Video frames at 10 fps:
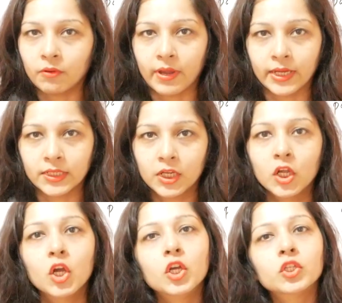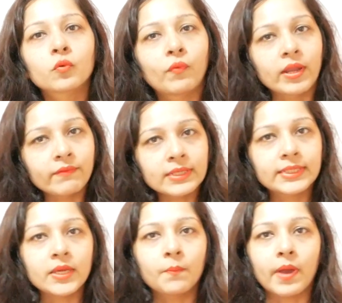right? So when we
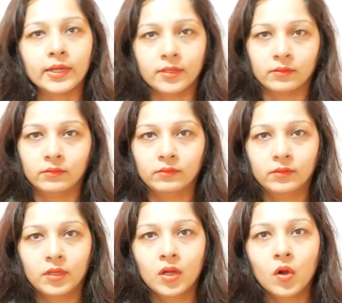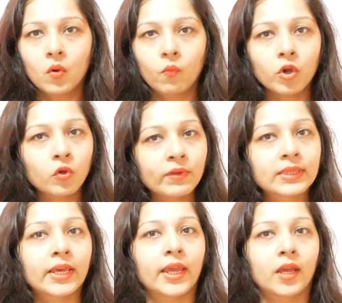see matter, what do we
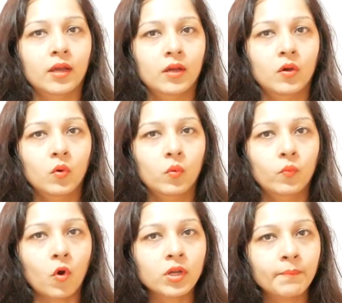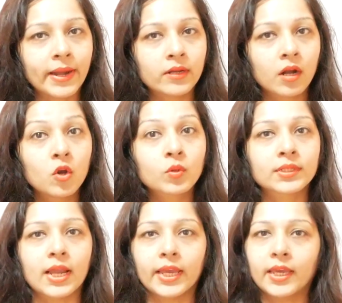think? What matter
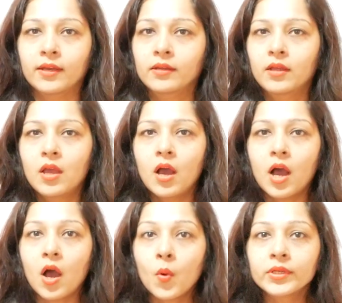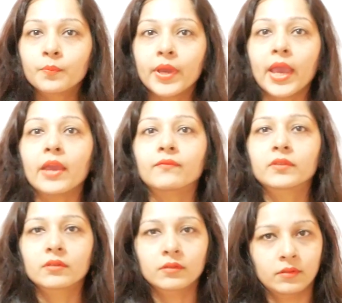looks like? How it
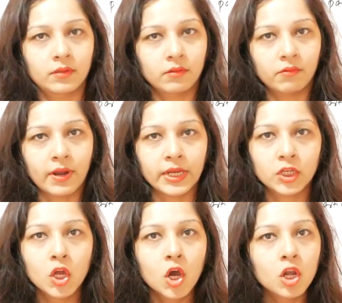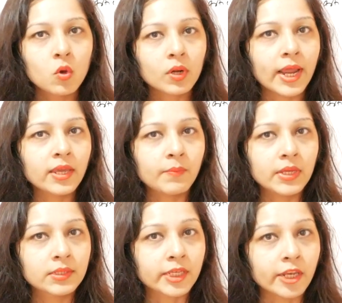behaves, right? Look like
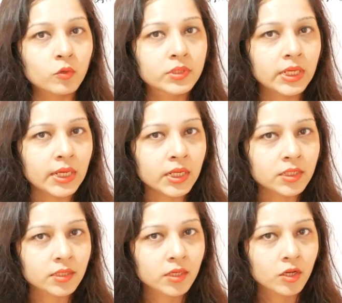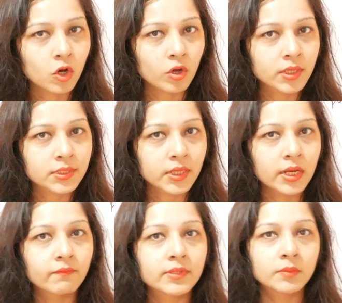means can you see it, or is
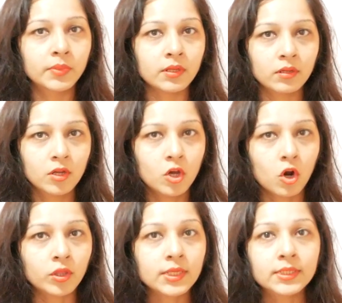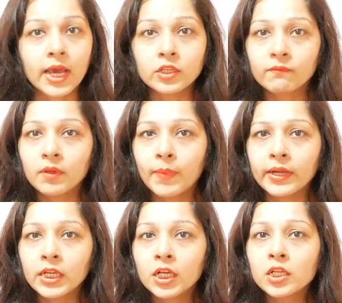invisible, or the size of the
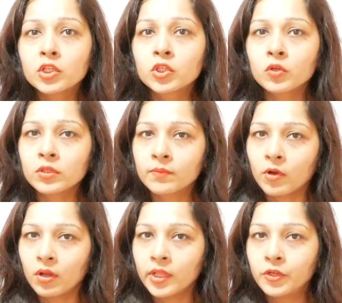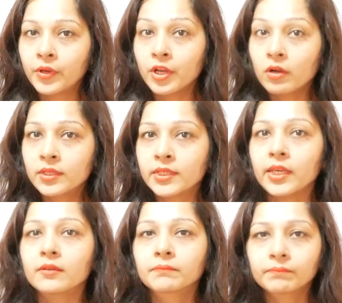particle is so small that you cannot see,